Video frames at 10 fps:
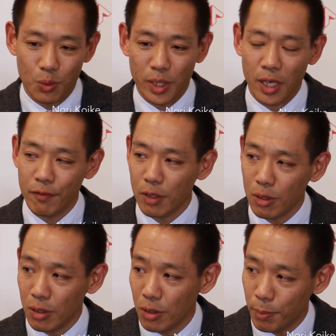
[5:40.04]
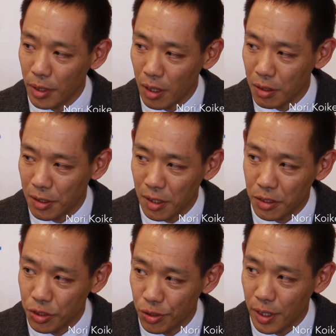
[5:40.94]
We have an open
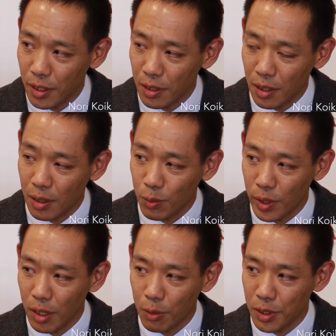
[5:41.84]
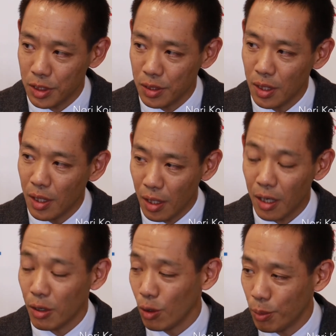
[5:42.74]
architecture, and we always
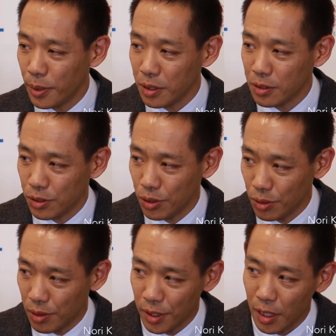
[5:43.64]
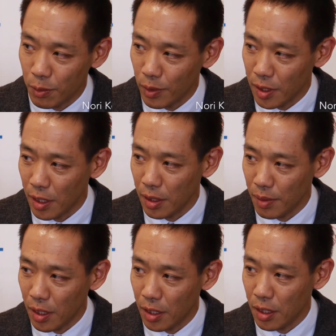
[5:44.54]
are open to connect with
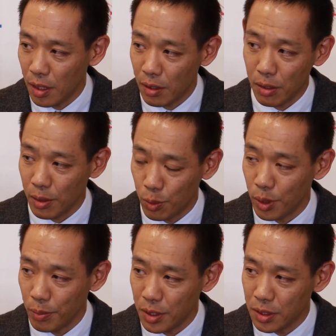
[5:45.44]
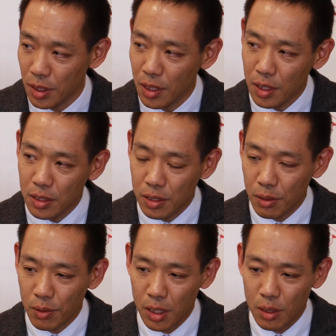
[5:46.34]
any other equipment.
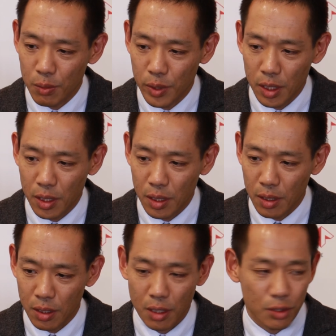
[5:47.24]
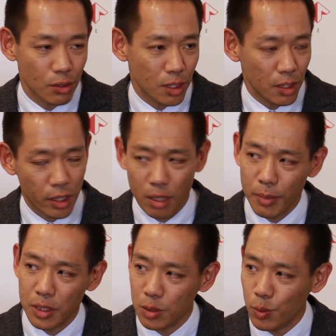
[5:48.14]
So we, not only the
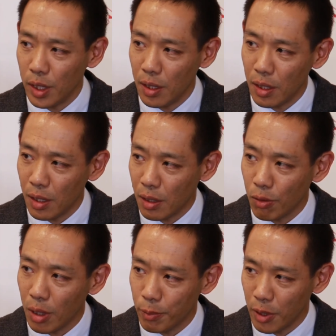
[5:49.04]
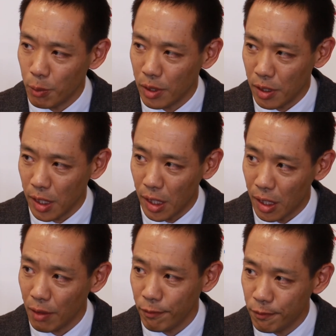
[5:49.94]
Hermes, we cooperate with the
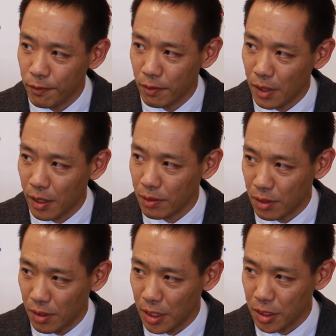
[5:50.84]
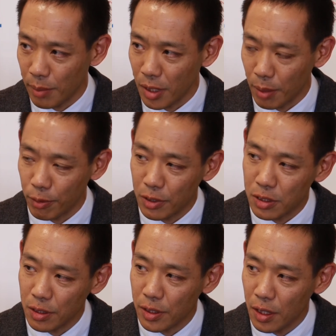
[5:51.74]
ELF that's coming up
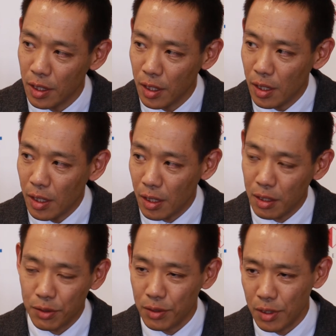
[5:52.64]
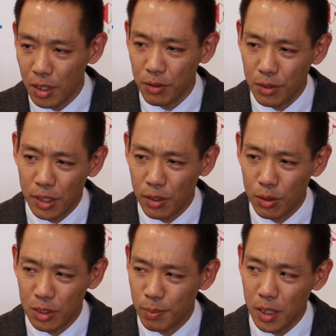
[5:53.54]
recently, and not only
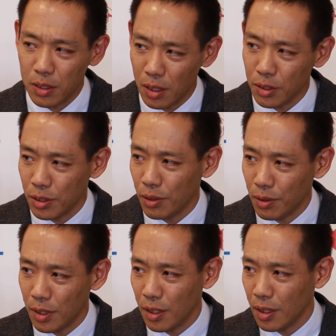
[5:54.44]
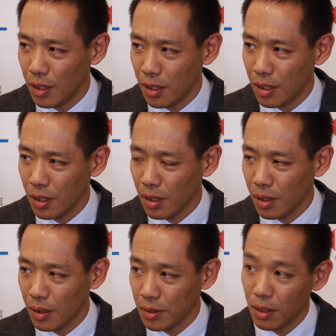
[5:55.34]
those, but also
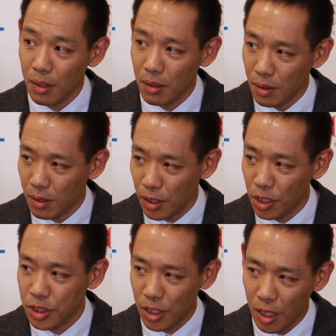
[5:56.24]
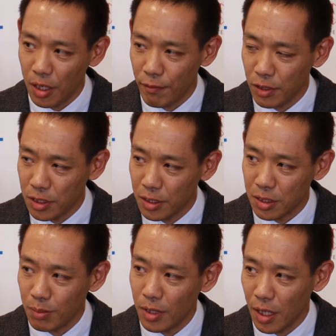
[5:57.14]
the each and every
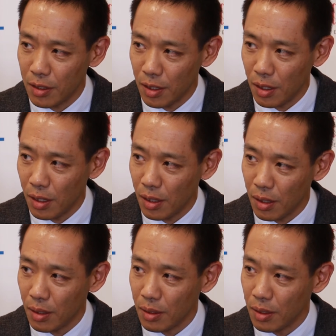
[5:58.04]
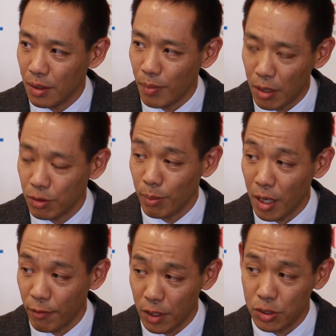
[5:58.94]
system that the mounter
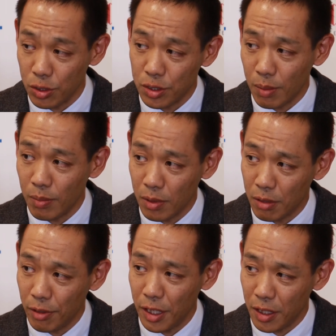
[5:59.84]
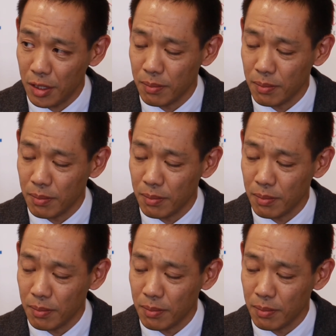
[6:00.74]
manufacturers are creating.